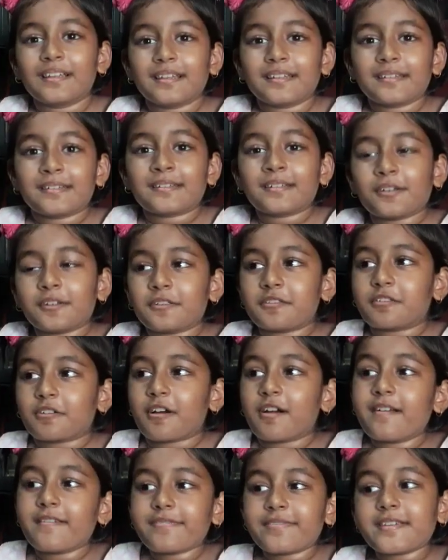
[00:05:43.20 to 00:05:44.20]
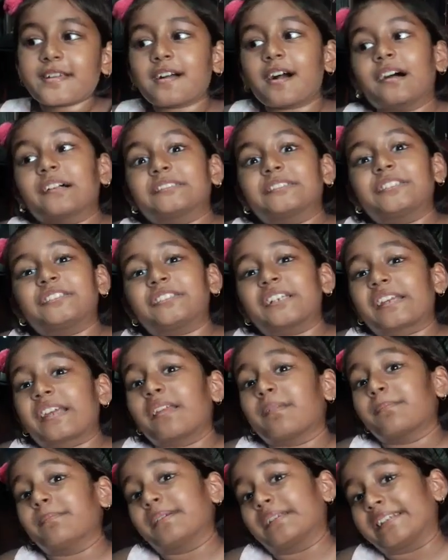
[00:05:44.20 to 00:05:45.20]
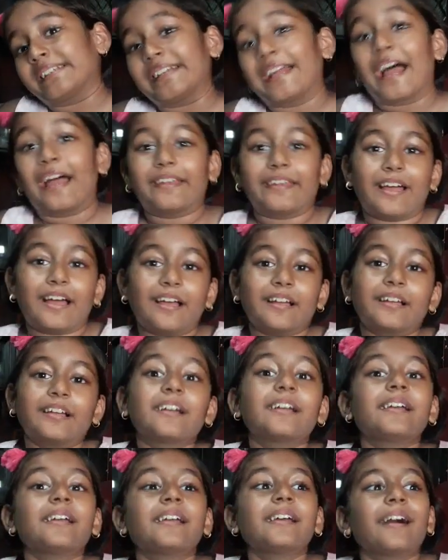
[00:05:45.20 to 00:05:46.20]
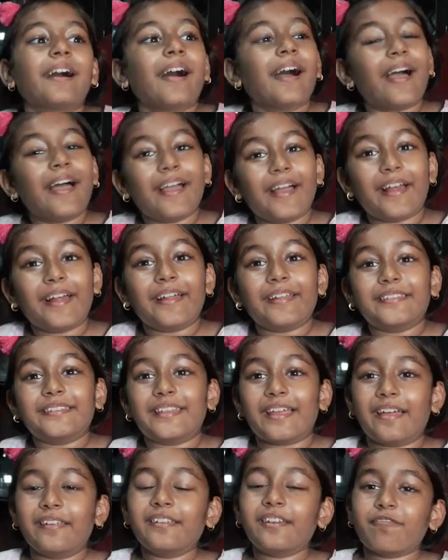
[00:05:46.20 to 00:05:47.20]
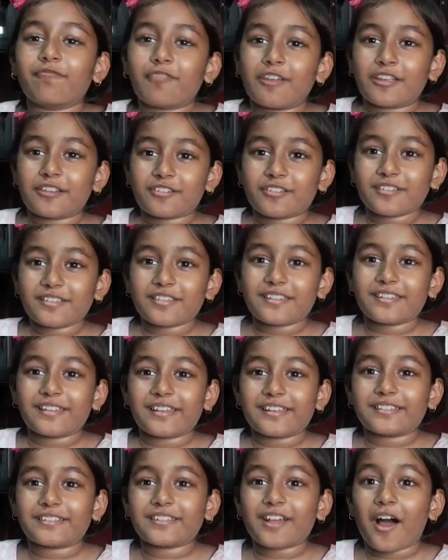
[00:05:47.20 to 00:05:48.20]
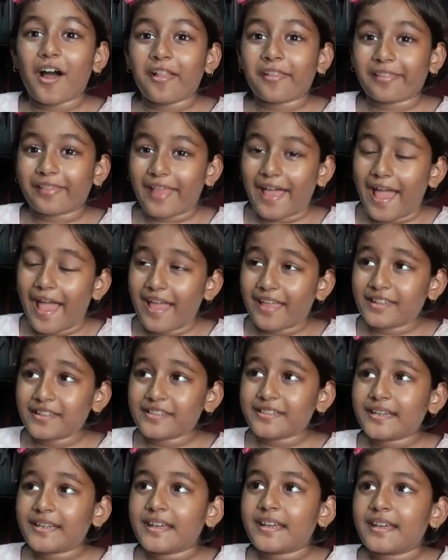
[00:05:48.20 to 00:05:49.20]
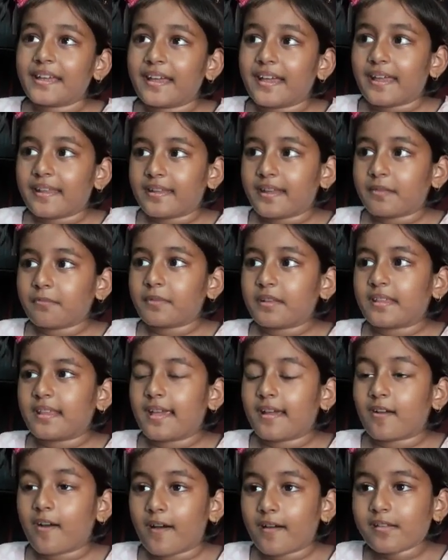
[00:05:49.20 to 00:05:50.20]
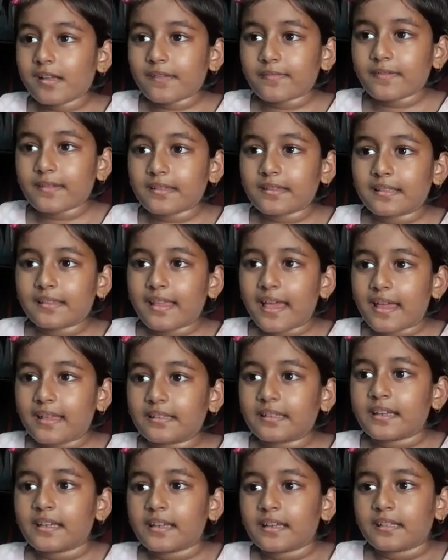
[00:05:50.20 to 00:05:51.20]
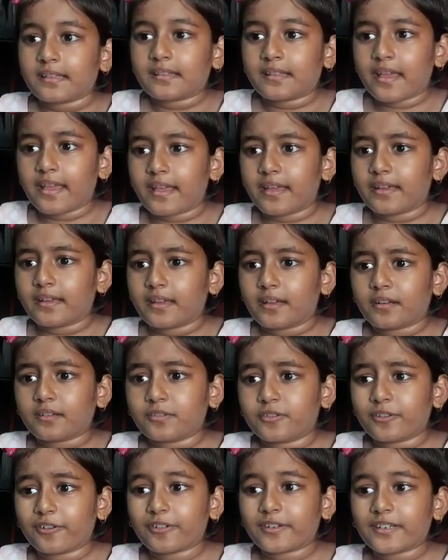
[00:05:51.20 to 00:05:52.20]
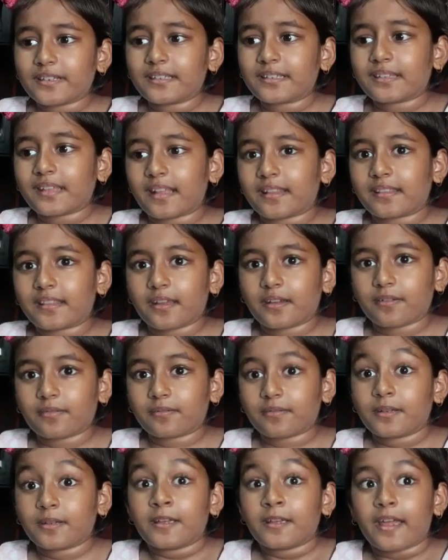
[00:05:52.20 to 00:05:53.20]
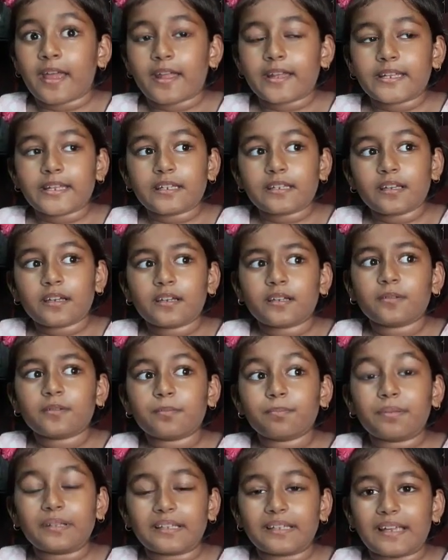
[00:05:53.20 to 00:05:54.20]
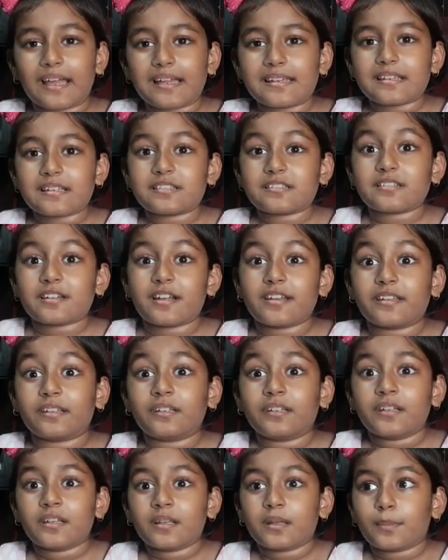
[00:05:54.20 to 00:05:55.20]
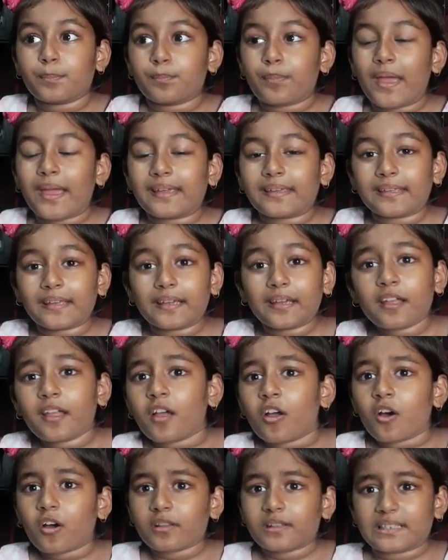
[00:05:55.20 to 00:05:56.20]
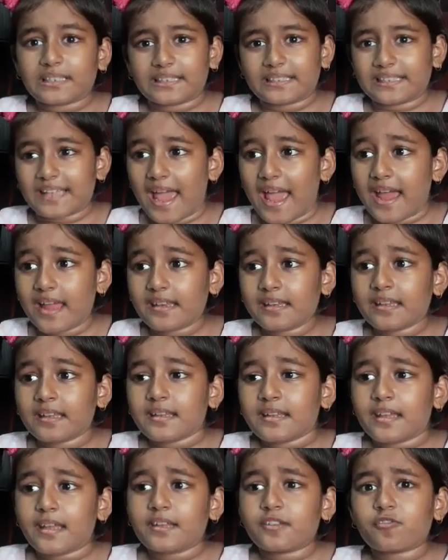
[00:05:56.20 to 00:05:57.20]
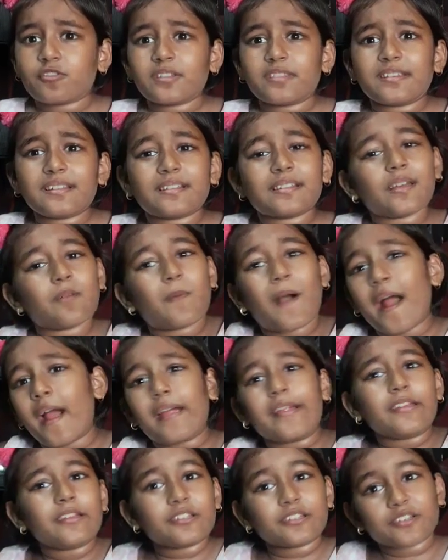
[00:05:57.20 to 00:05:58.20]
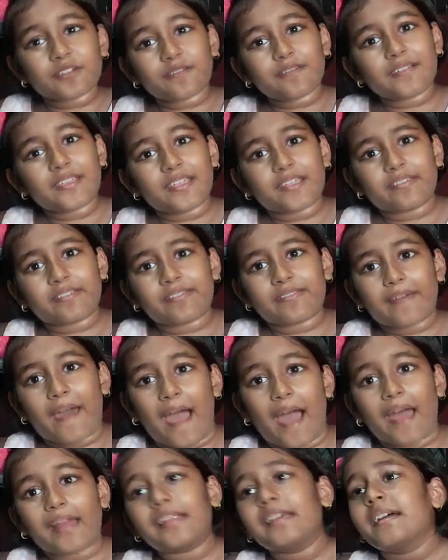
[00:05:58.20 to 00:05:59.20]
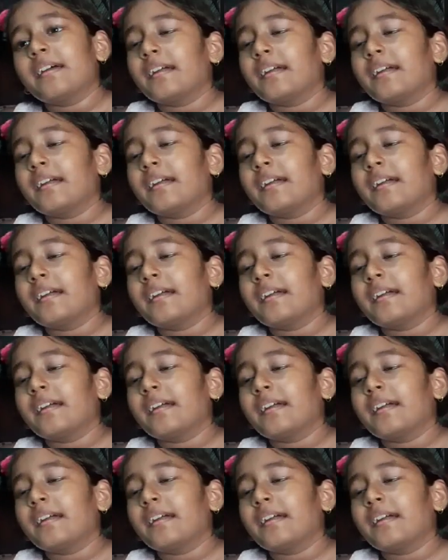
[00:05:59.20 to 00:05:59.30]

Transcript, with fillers: So Dorothy called the chicken Billiana. And then eventually they saw land, and then when they got off on the land, they noticed that they, and then Billiana started pecking on the sand, and Dorothy said, why are you doing that?